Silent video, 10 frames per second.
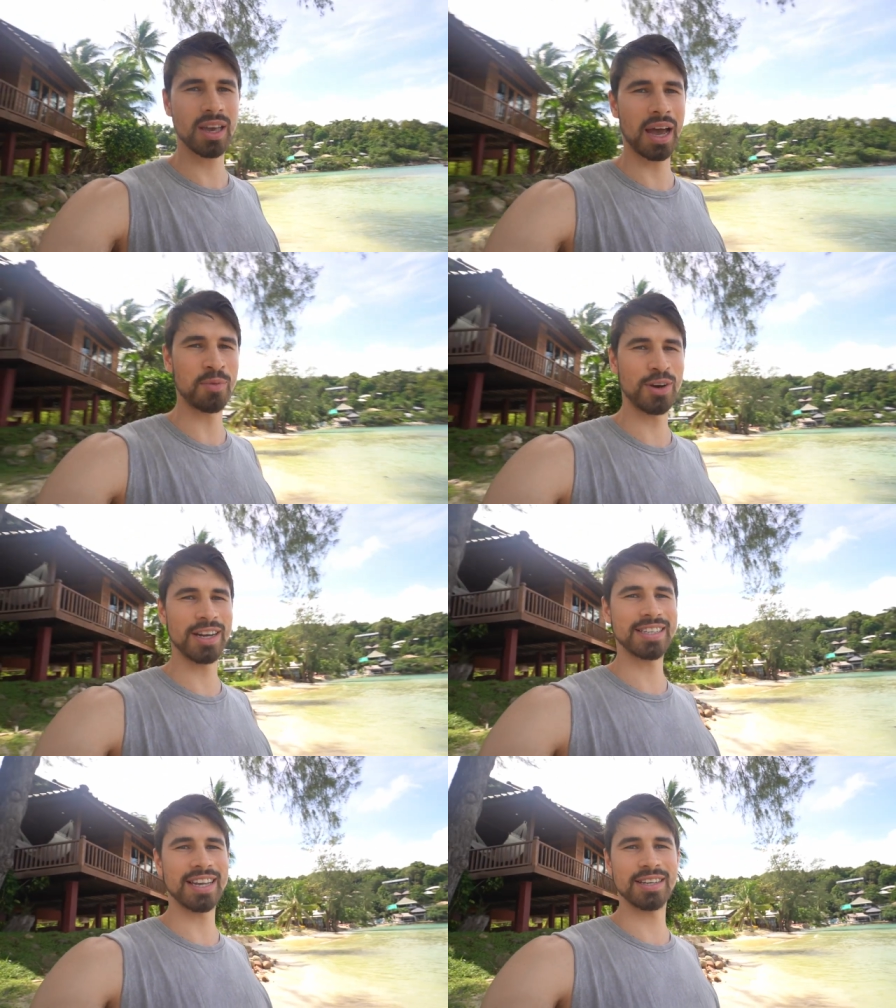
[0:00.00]
I'm really
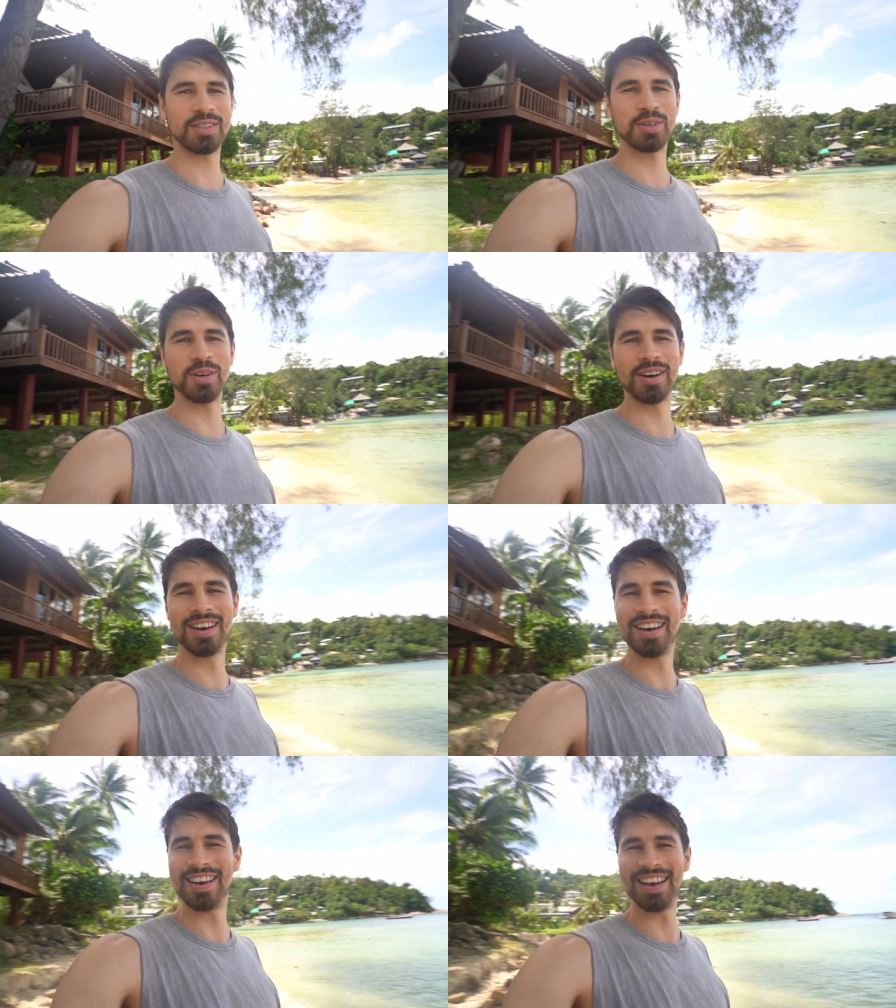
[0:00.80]
excited to
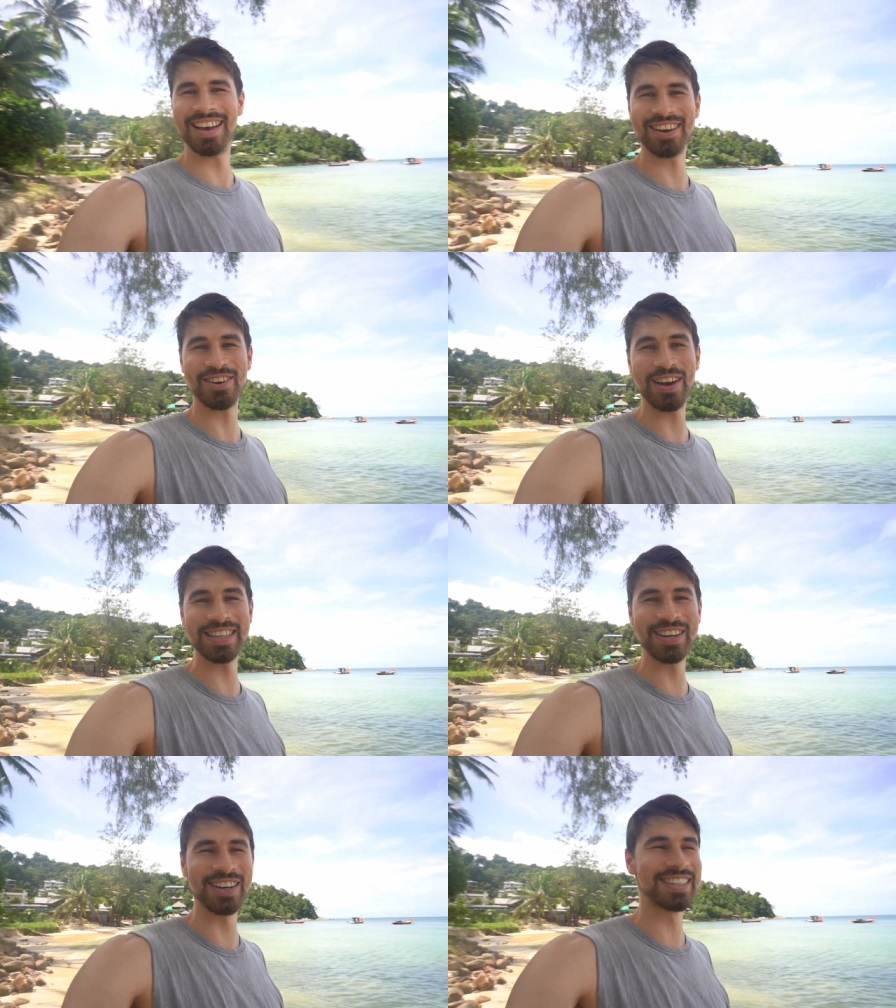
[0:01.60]
create
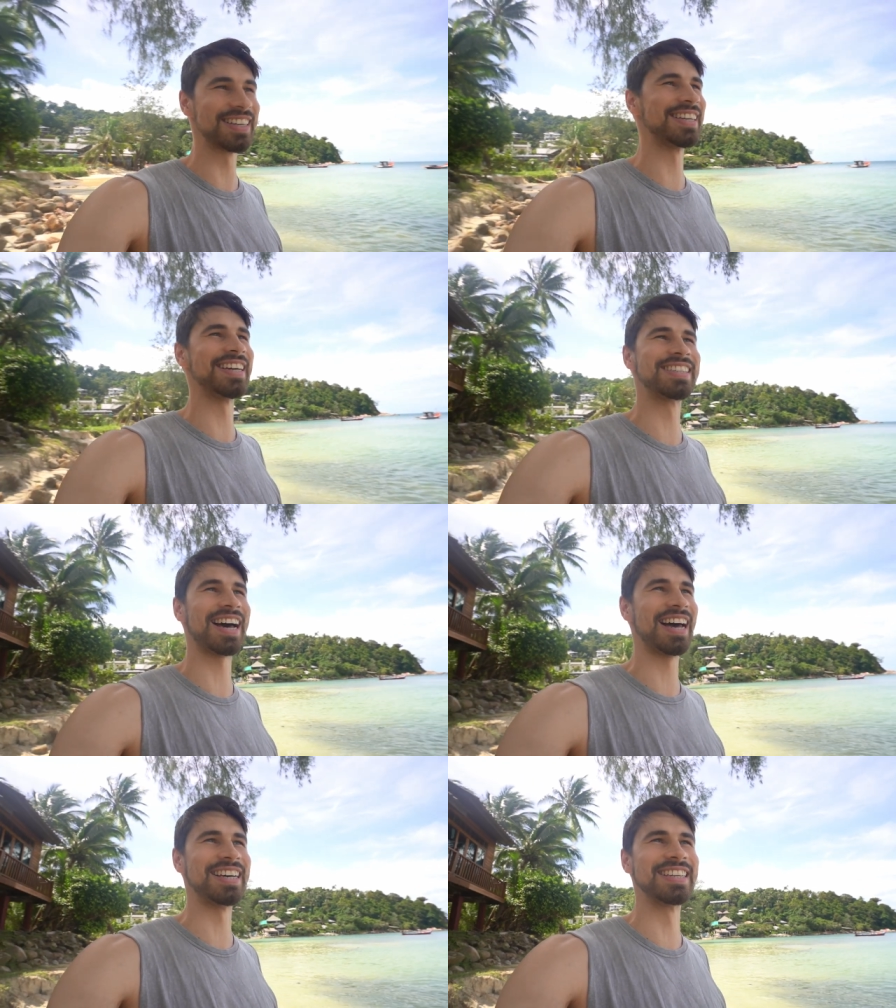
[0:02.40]
content here in
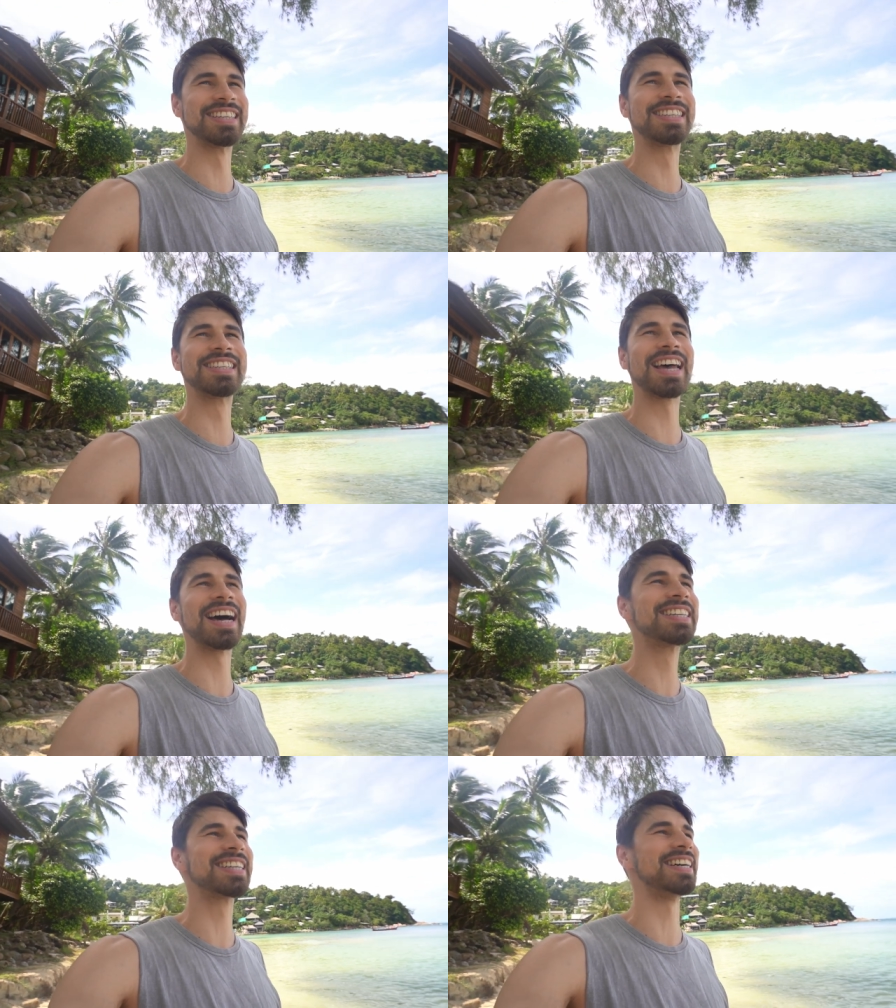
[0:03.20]
Thailand. It's
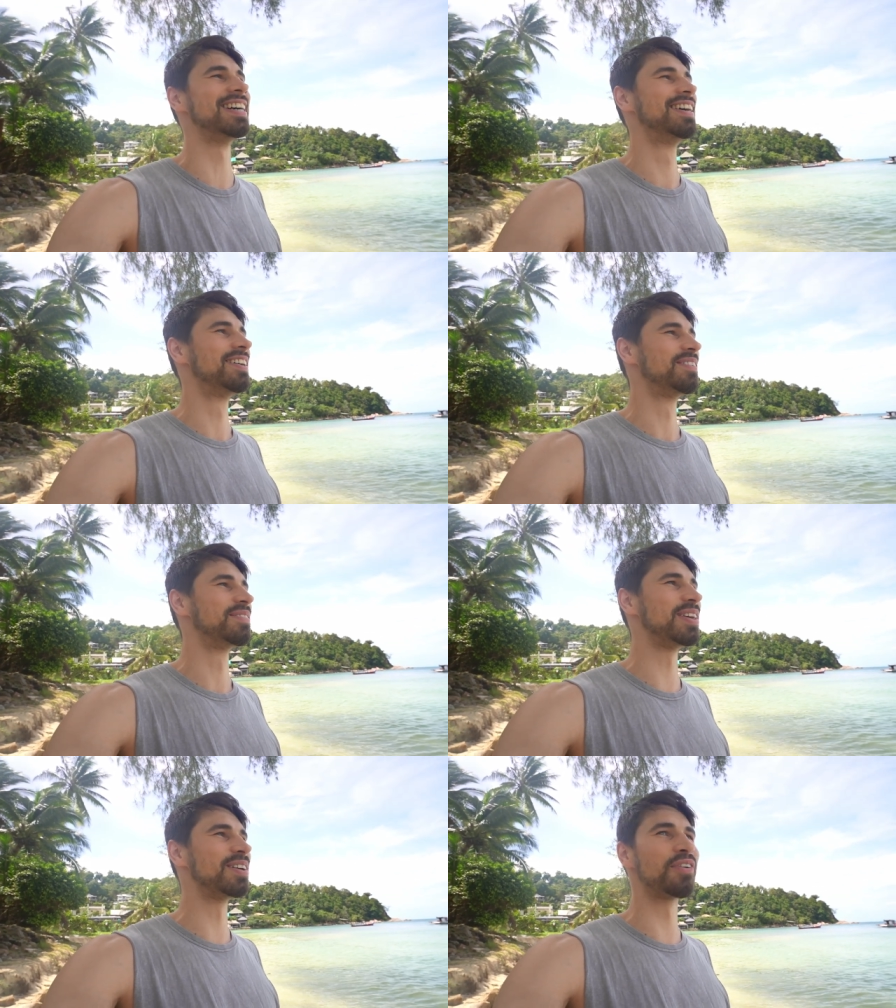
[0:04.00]
such a
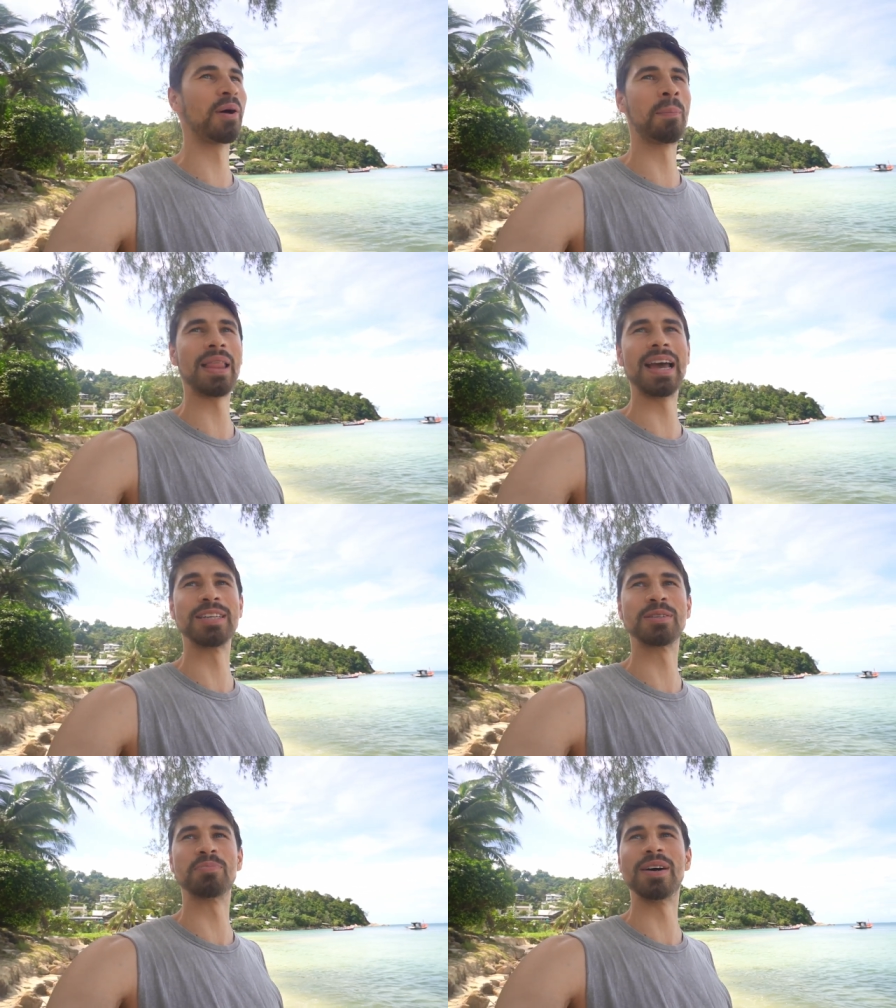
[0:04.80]
beautiful place.